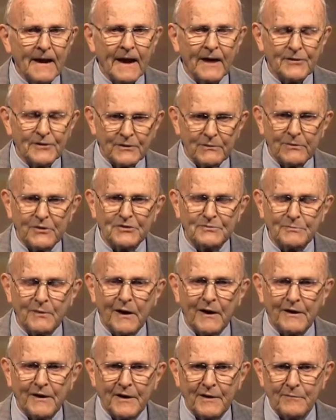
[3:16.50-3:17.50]
And so he was
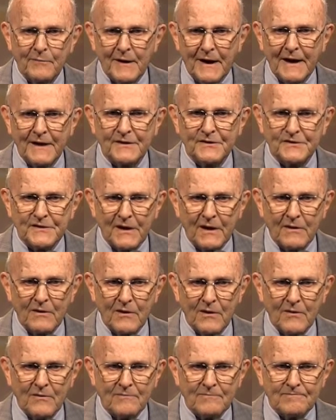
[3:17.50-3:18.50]
brought up by his
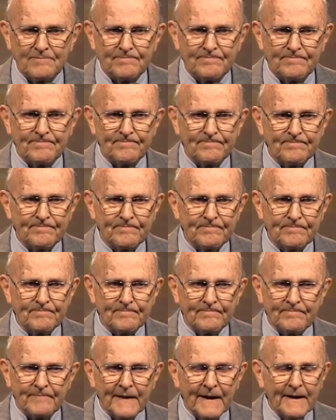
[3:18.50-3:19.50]
uncle.
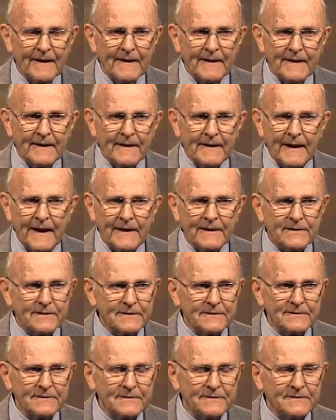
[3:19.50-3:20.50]
He
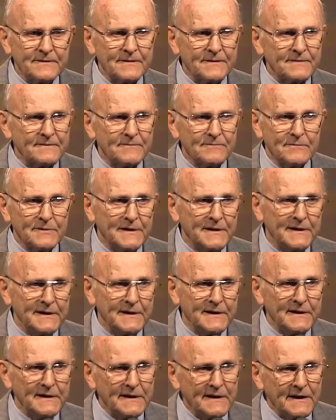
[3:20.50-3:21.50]
couldn't
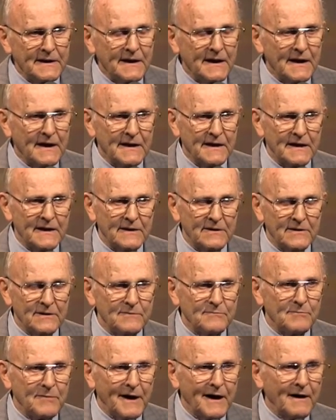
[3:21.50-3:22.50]
read, and he
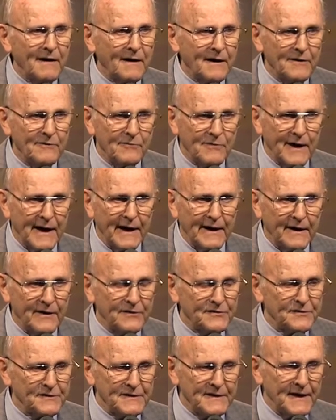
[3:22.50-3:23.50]
could barely write
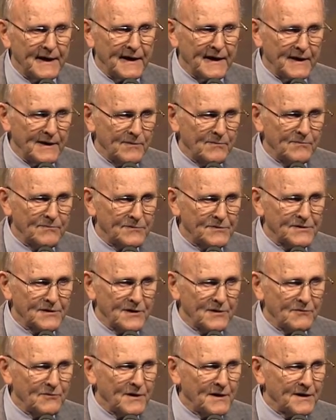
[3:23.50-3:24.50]
his name,
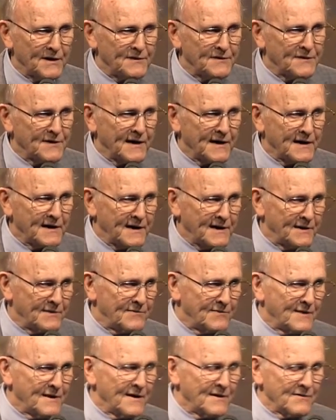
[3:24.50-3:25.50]
so we could say he
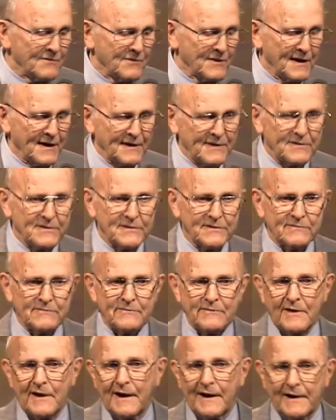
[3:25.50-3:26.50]
really couldn't
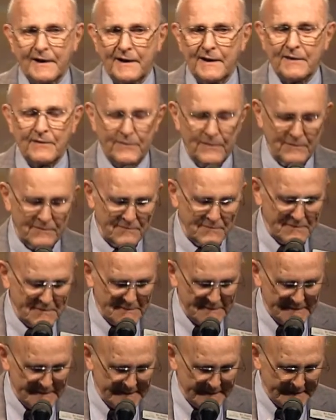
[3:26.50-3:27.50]
write either.
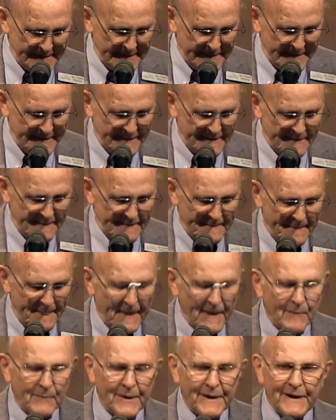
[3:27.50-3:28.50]

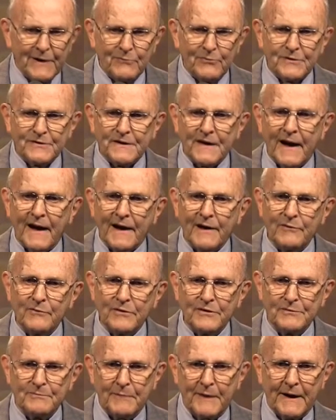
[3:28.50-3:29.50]
But he was highly
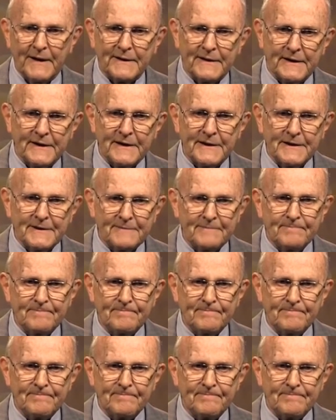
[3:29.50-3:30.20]
respected.